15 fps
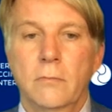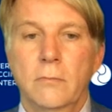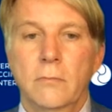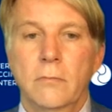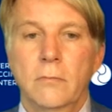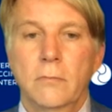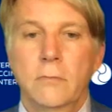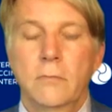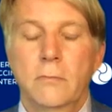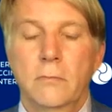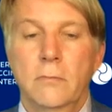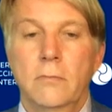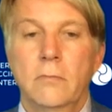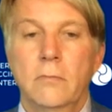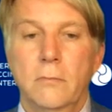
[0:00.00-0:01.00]

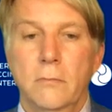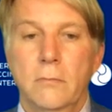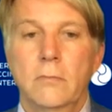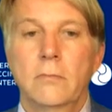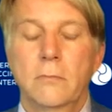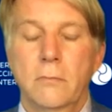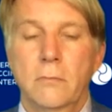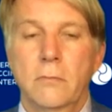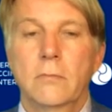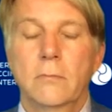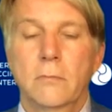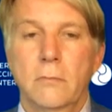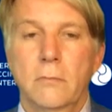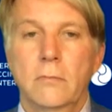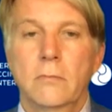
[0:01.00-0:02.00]

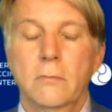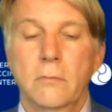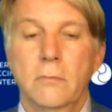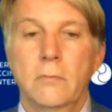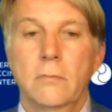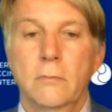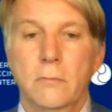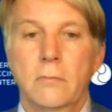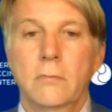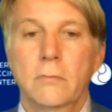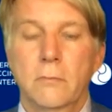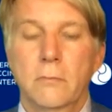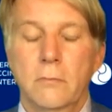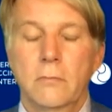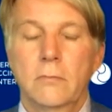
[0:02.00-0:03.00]

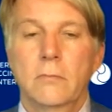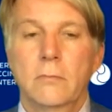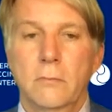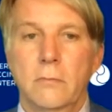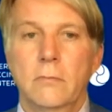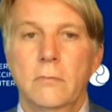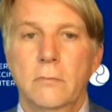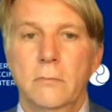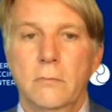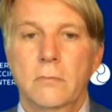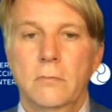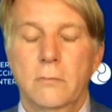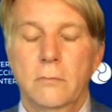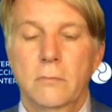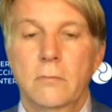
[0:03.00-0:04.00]

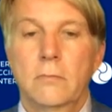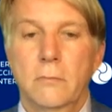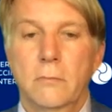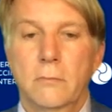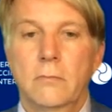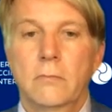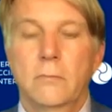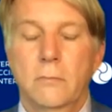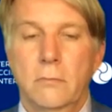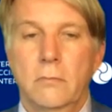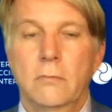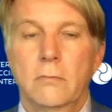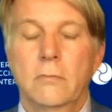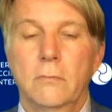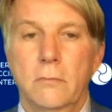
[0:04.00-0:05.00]

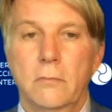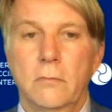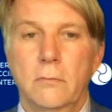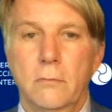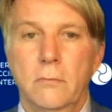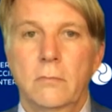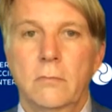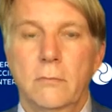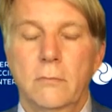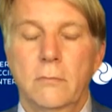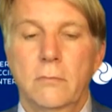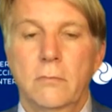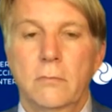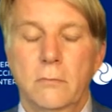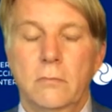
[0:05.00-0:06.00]
[no speech]